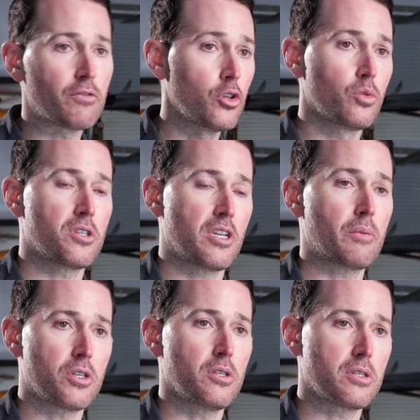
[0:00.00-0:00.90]
two
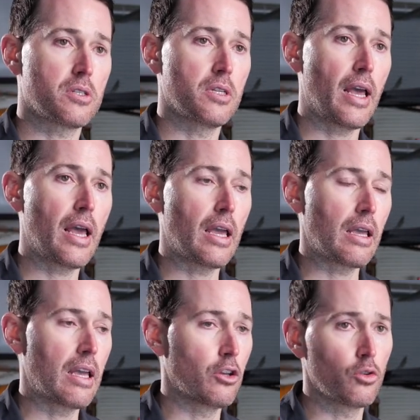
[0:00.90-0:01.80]
receptionists today
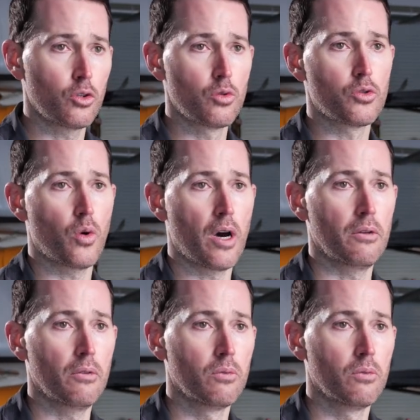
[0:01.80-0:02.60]
and you lose one.